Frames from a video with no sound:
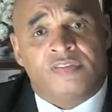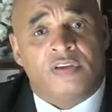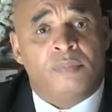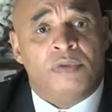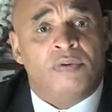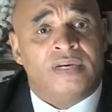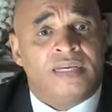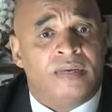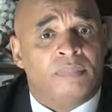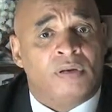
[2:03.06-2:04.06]
of
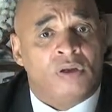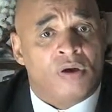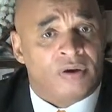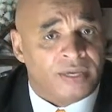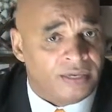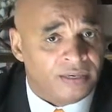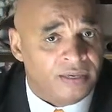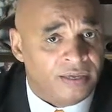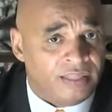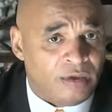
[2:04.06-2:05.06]
community and belonging
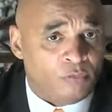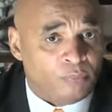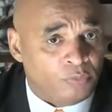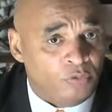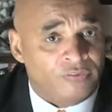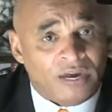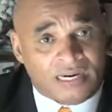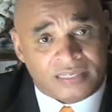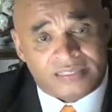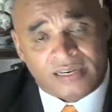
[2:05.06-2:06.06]
that will prove
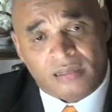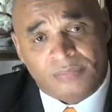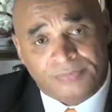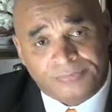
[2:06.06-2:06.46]
unassailable.